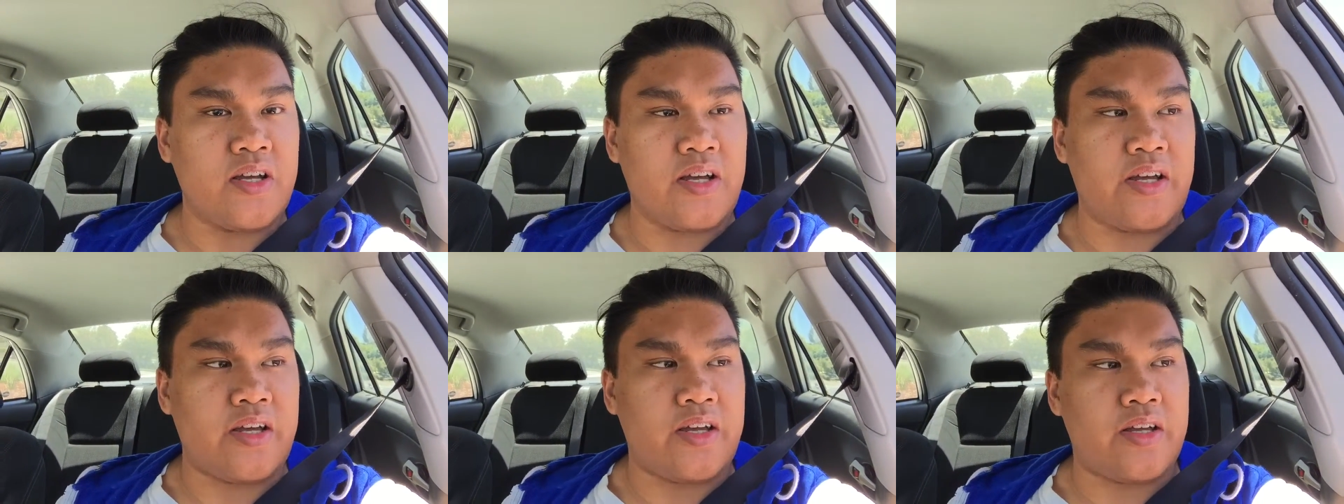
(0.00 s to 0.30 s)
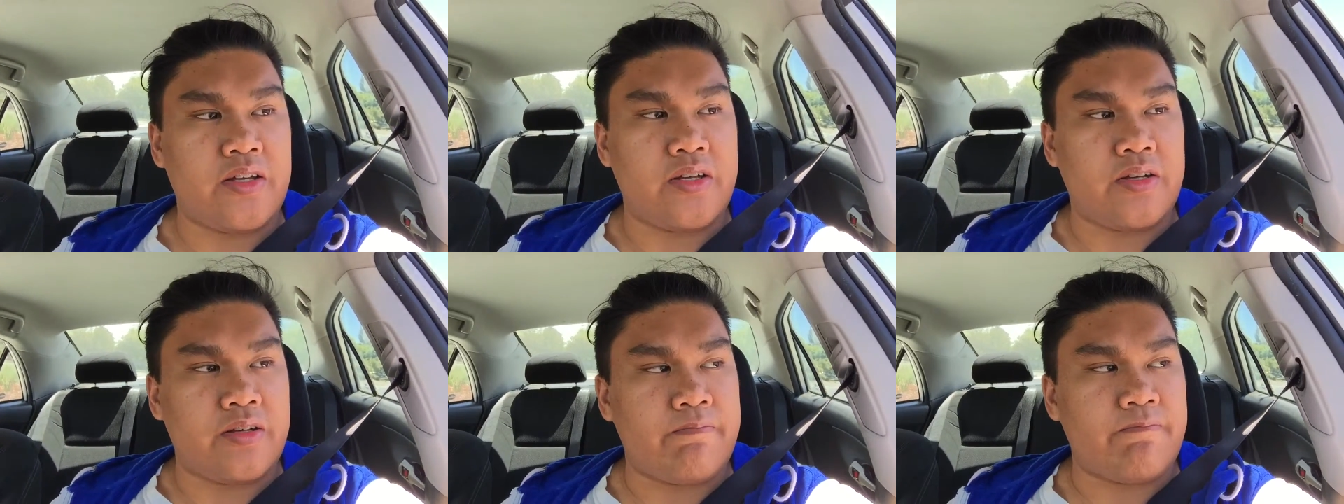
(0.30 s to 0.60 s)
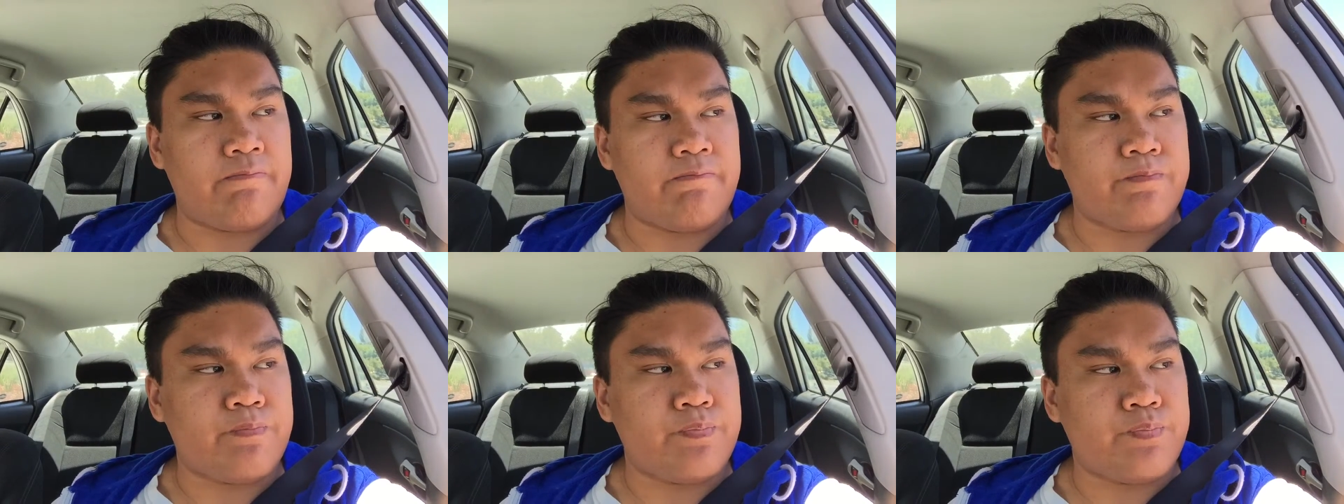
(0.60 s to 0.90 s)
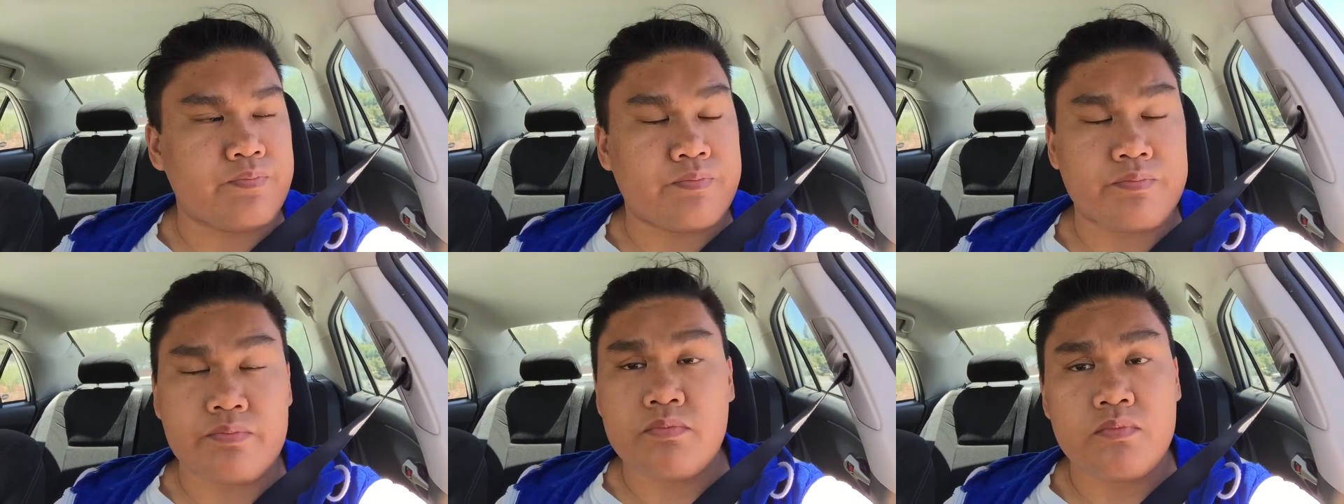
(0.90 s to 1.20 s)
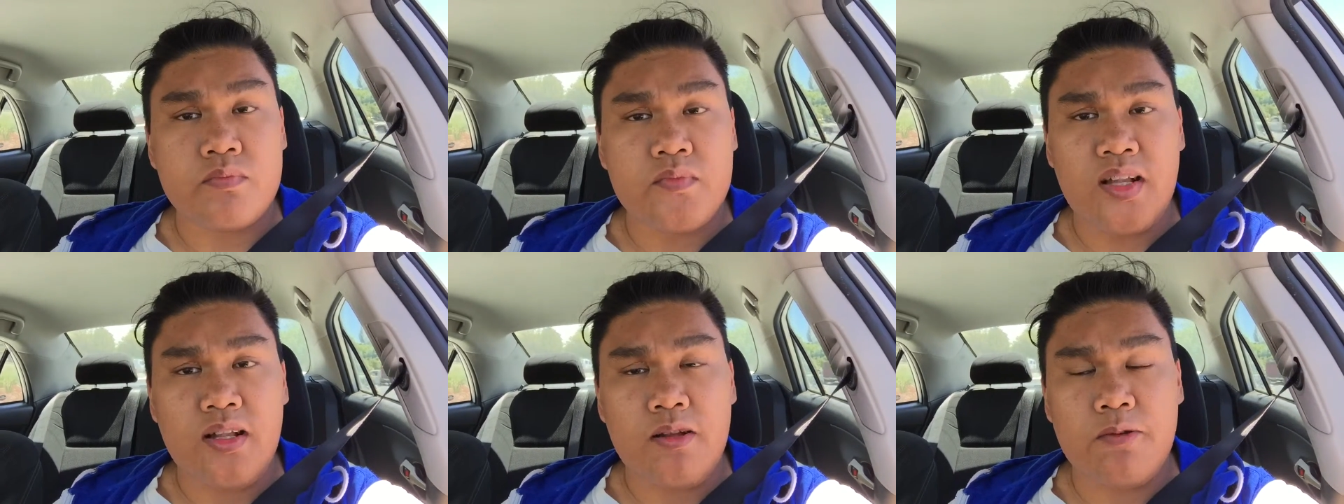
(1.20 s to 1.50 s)
and
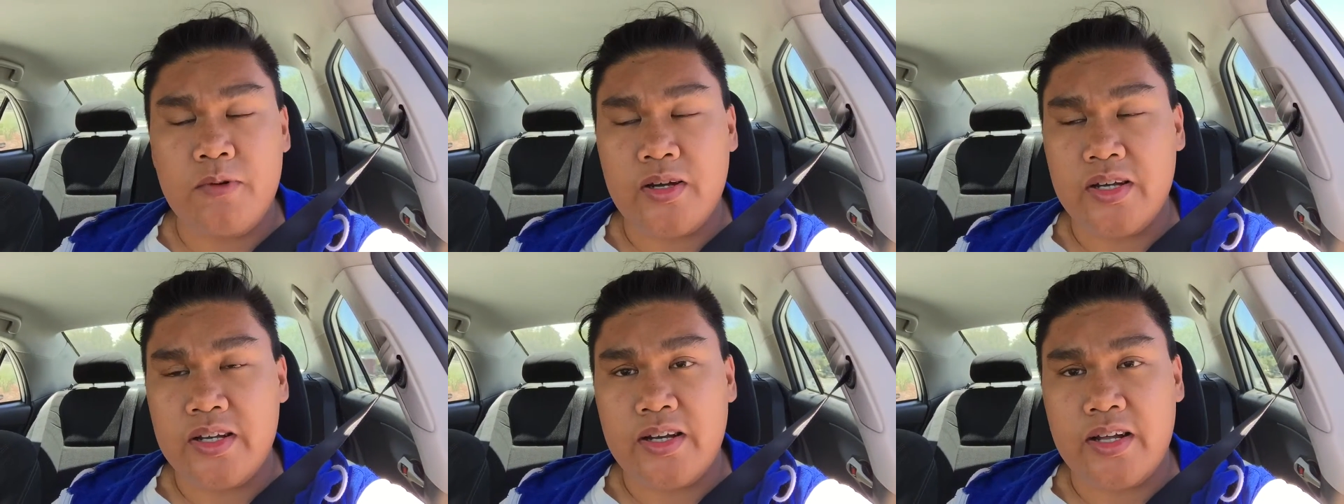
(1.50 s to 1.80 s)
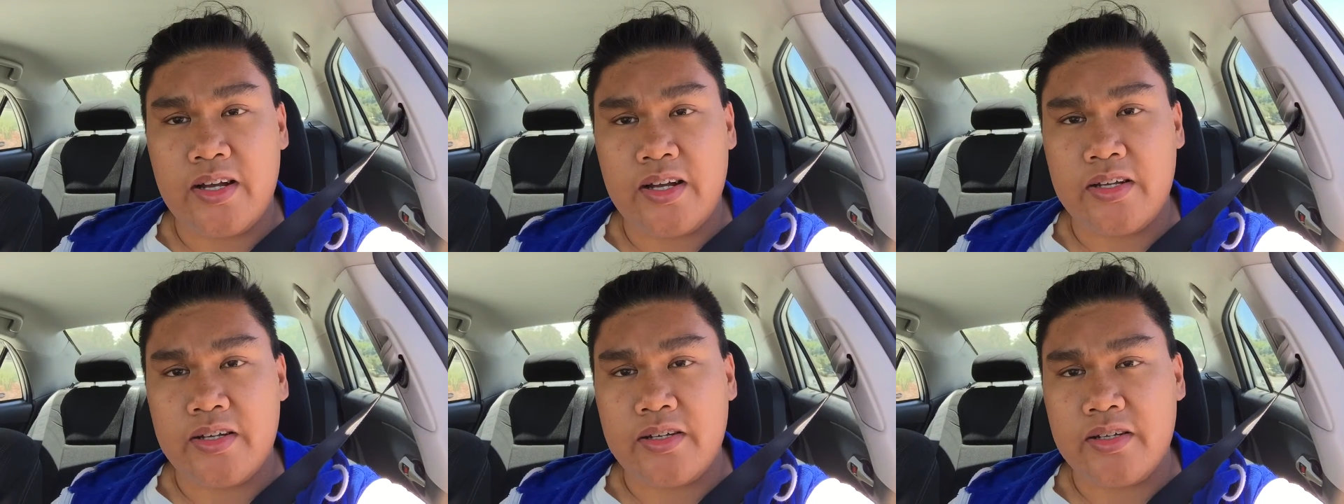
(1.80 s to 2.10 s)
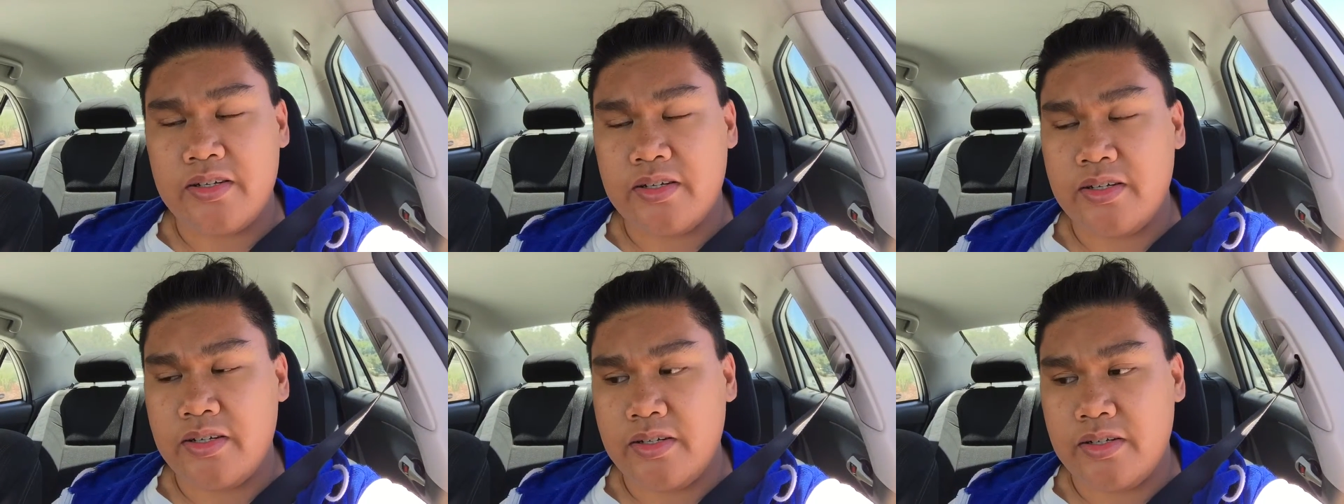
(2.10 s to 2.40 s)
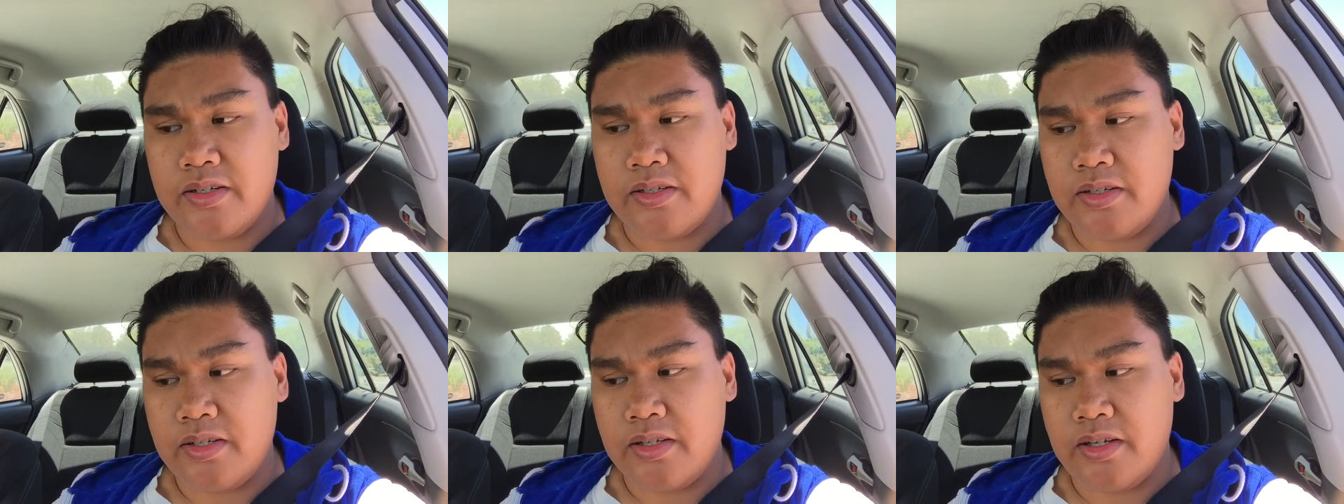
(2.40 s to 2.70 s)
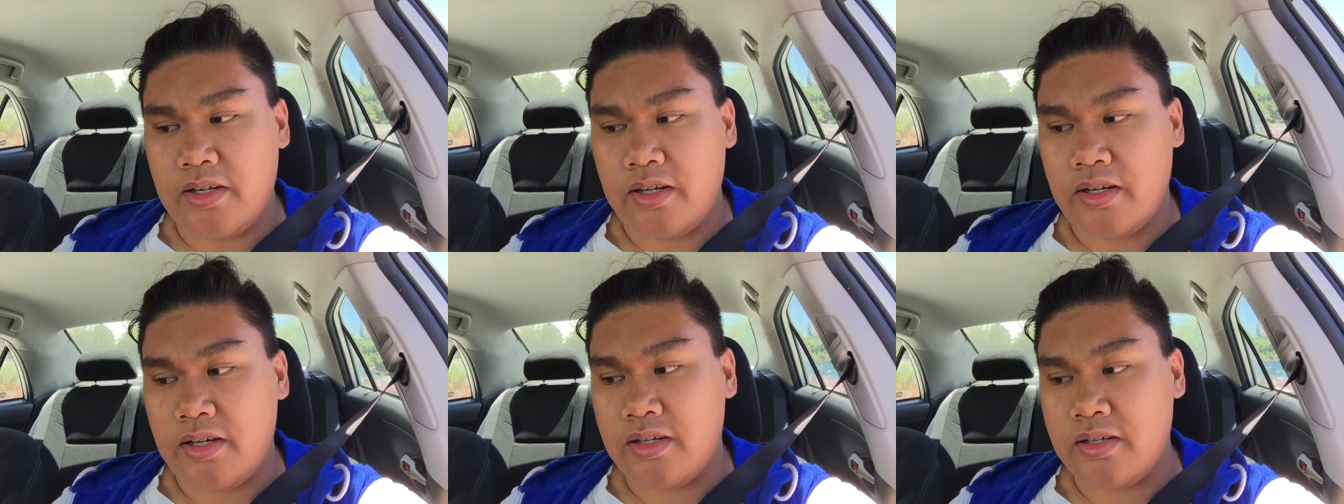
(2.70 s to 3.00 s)
whatnot.
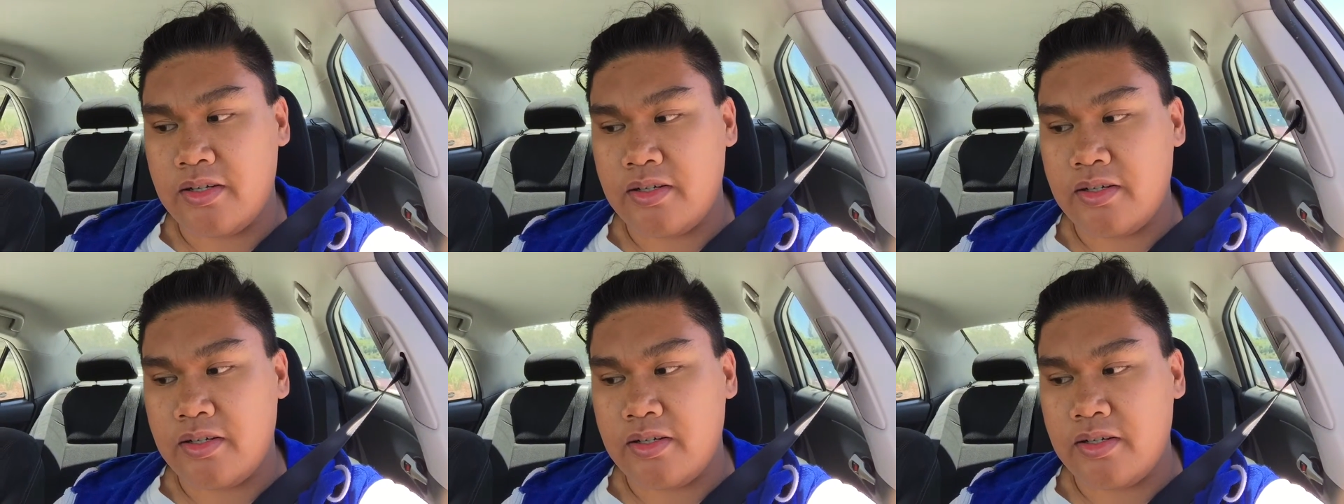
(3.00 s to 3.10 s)
Uh,